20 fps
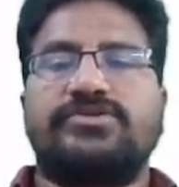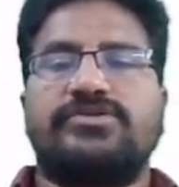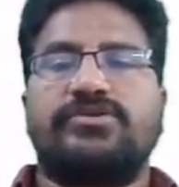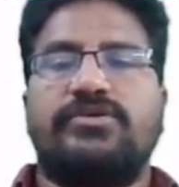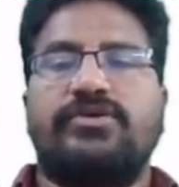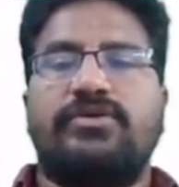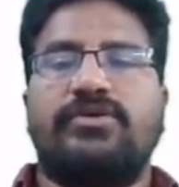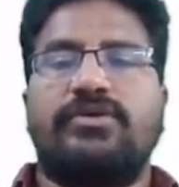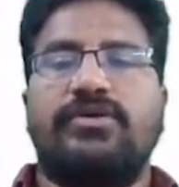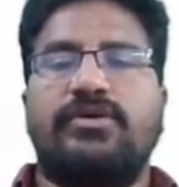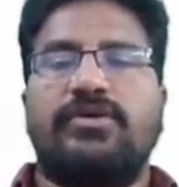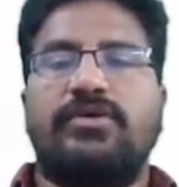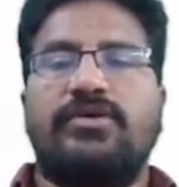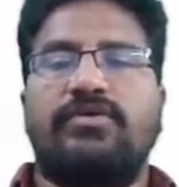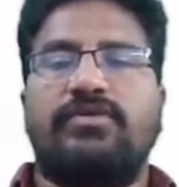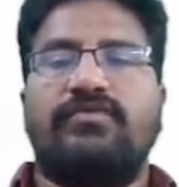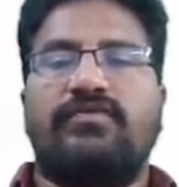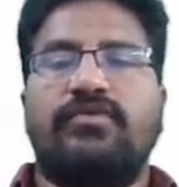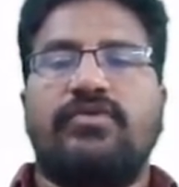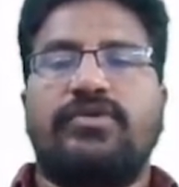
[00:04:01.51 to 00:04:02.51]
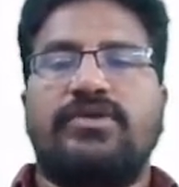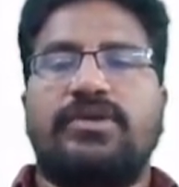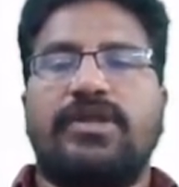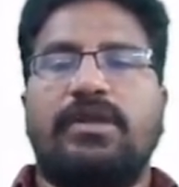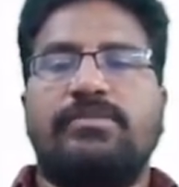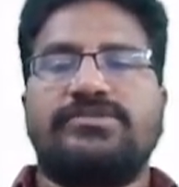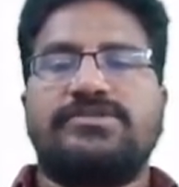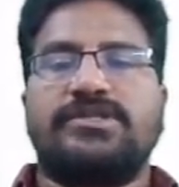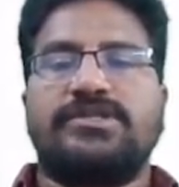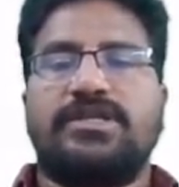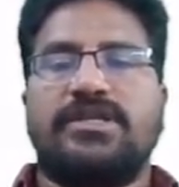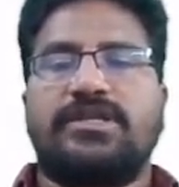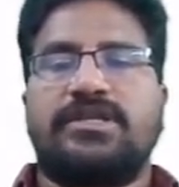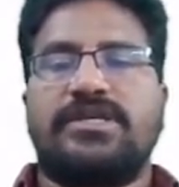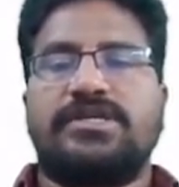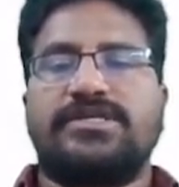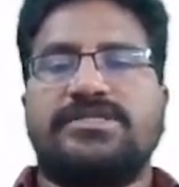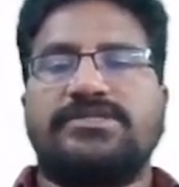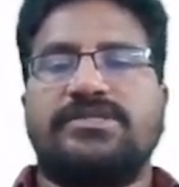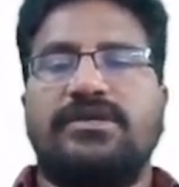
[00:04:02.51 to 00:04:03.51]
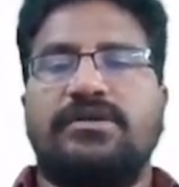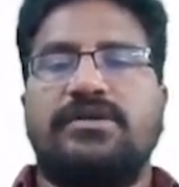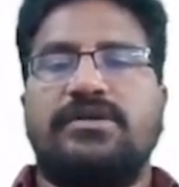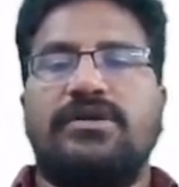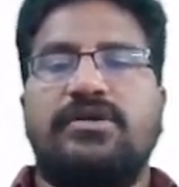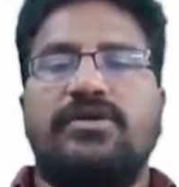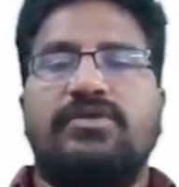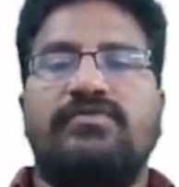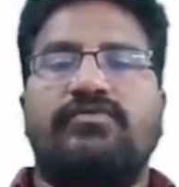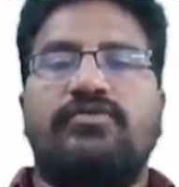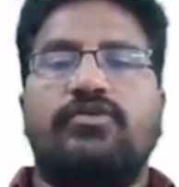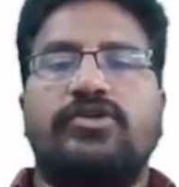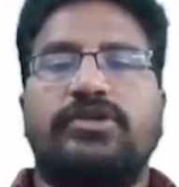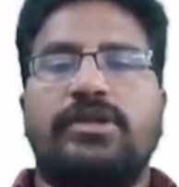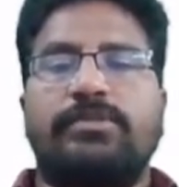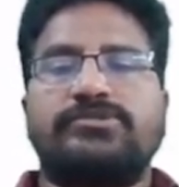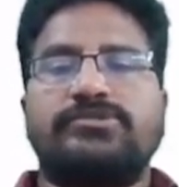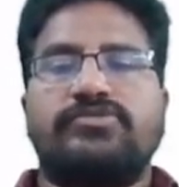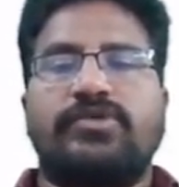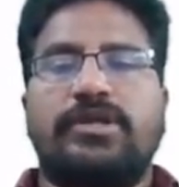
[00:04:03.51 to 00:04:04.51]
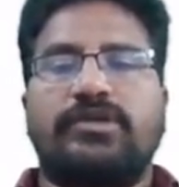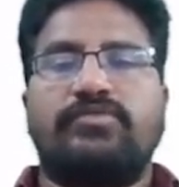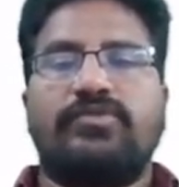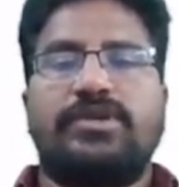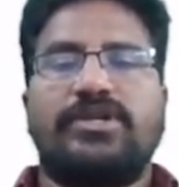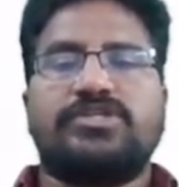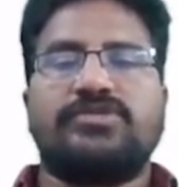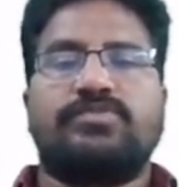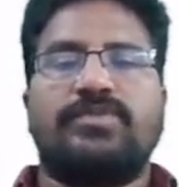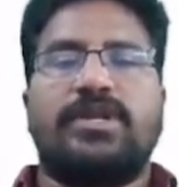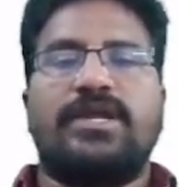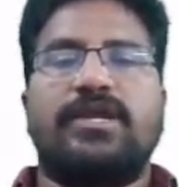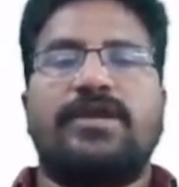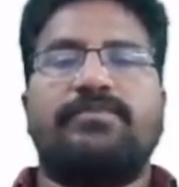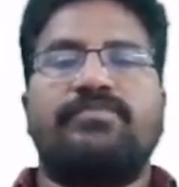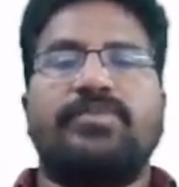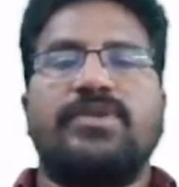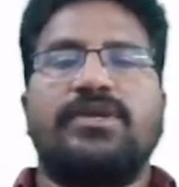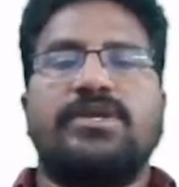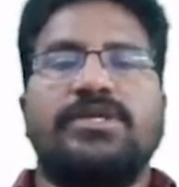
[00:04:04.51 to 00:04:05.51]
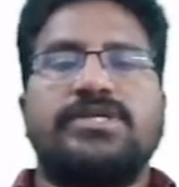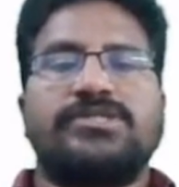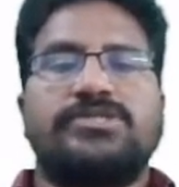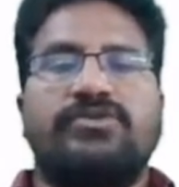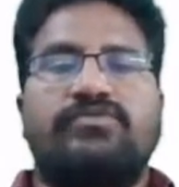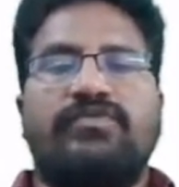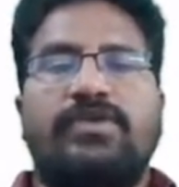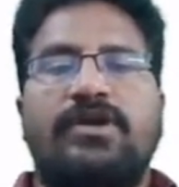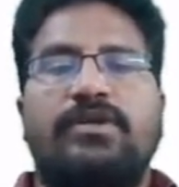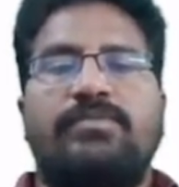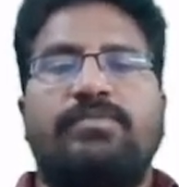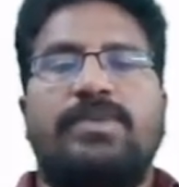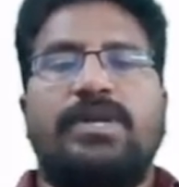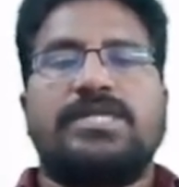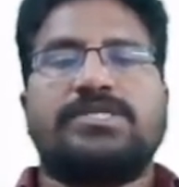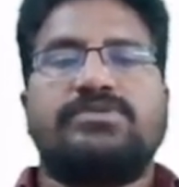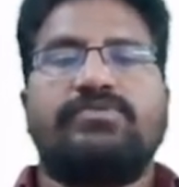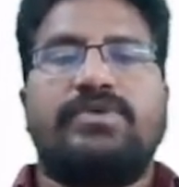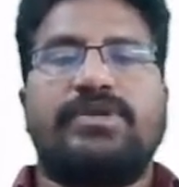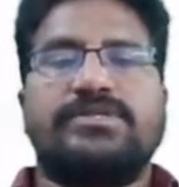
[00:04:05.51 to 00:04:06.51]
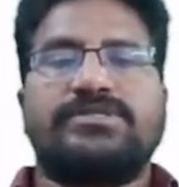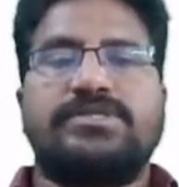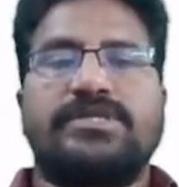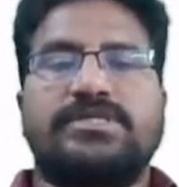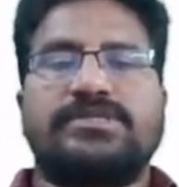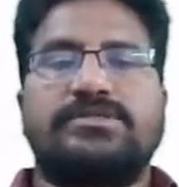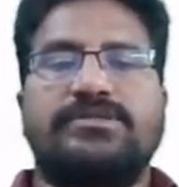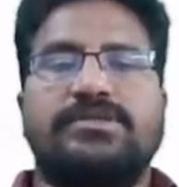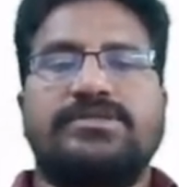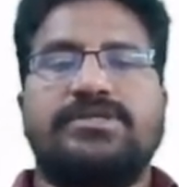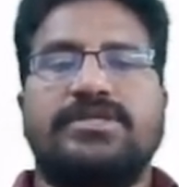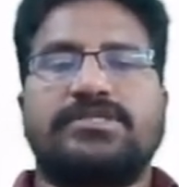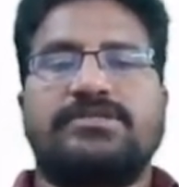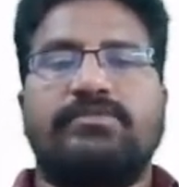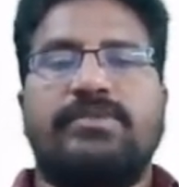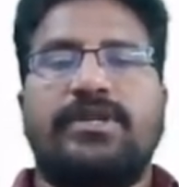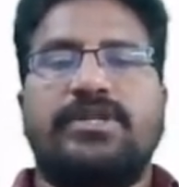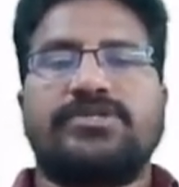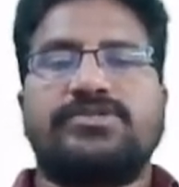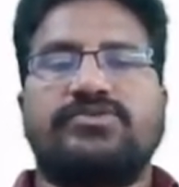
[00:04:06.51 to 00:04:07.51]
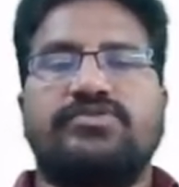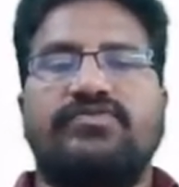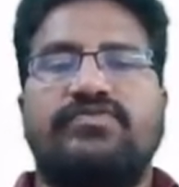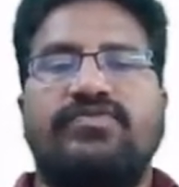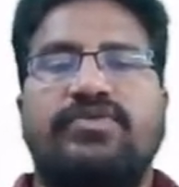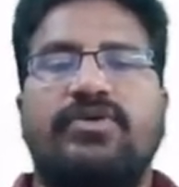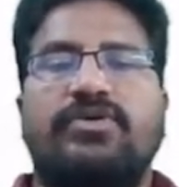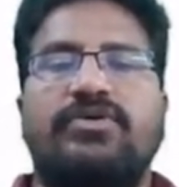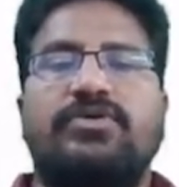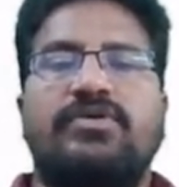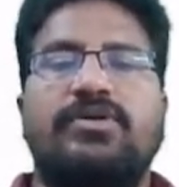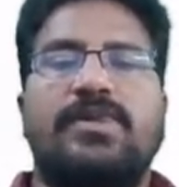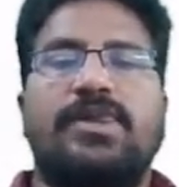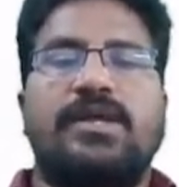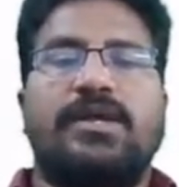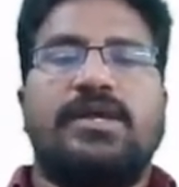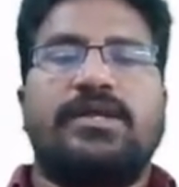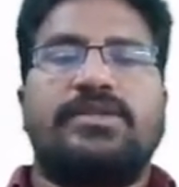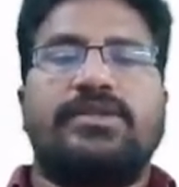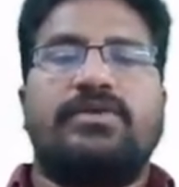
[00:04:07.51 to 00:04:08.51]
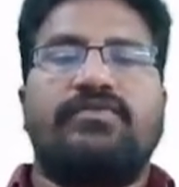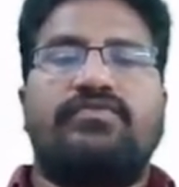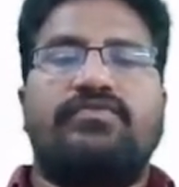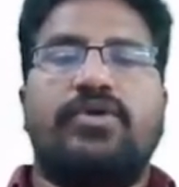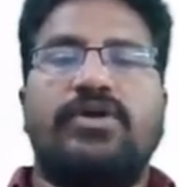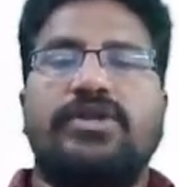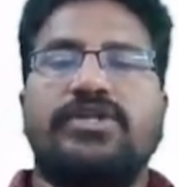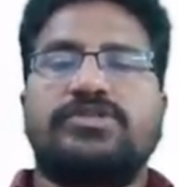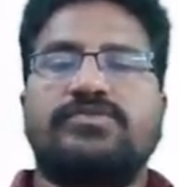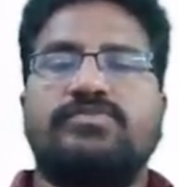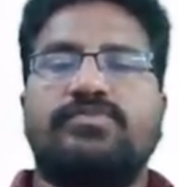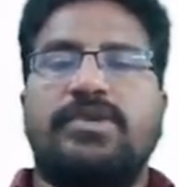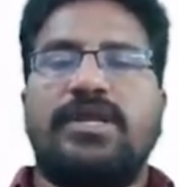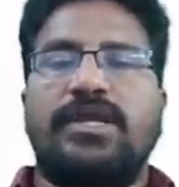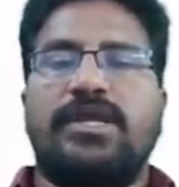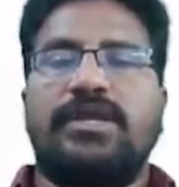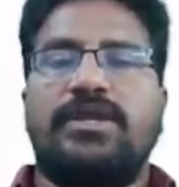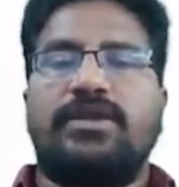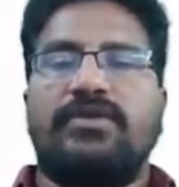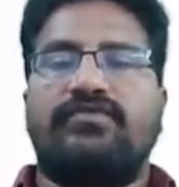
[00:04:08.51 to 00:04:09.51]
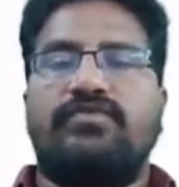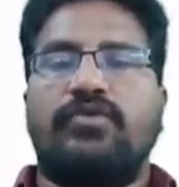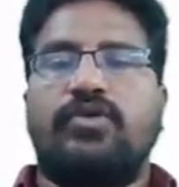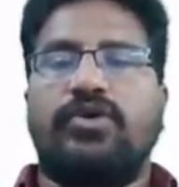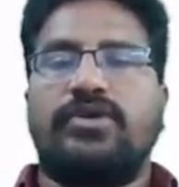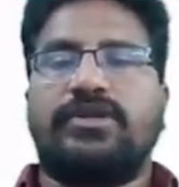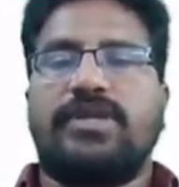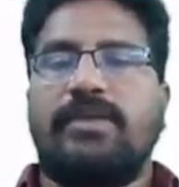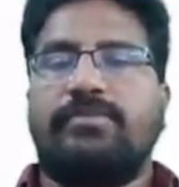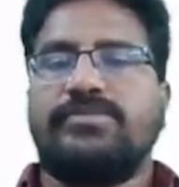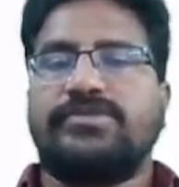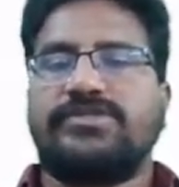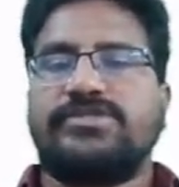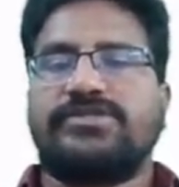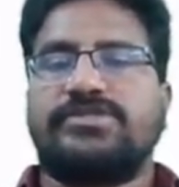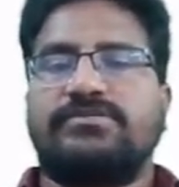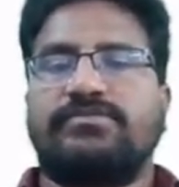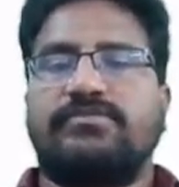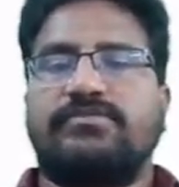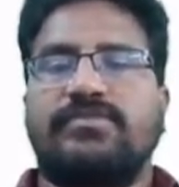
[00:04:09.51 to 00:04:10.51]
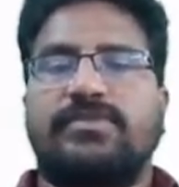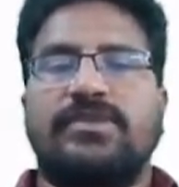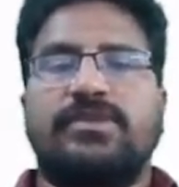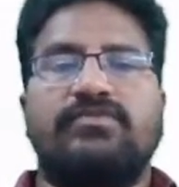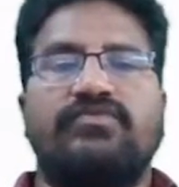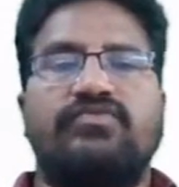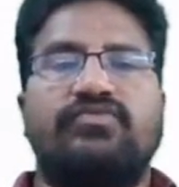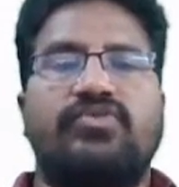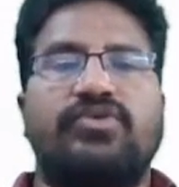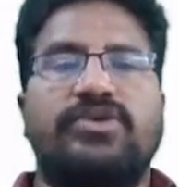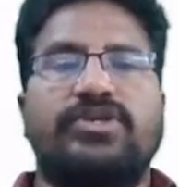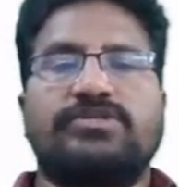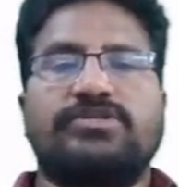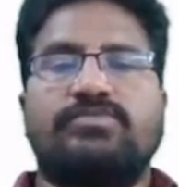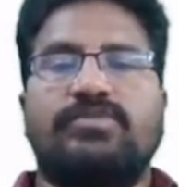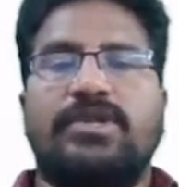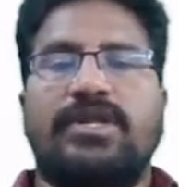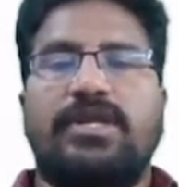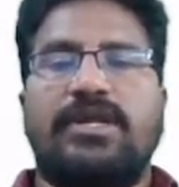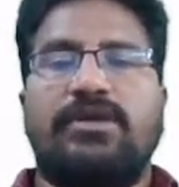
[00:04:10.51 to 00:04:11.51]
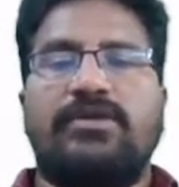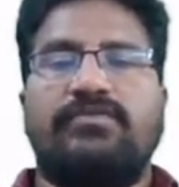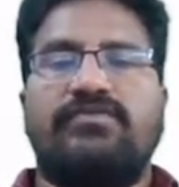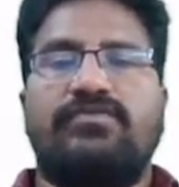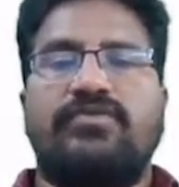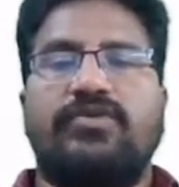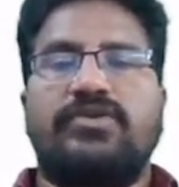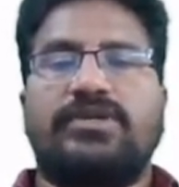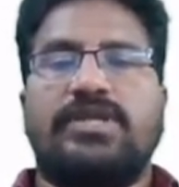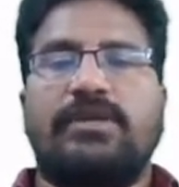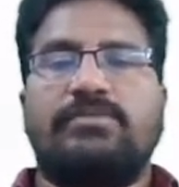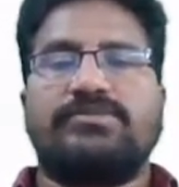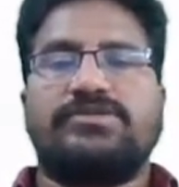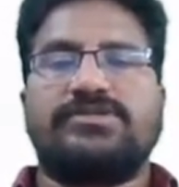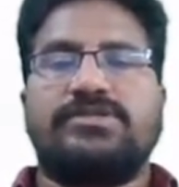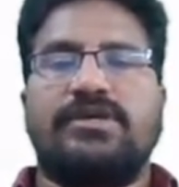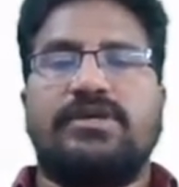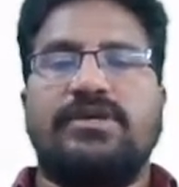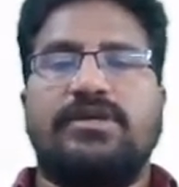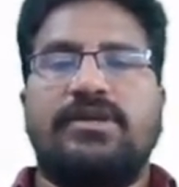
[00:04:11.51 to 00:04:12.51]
So 4 times it iterates. 4 times what will display? So 5 plus 1, 6. 6 minus 2, 4. The 4 display here 4 times. 4 display 4 times.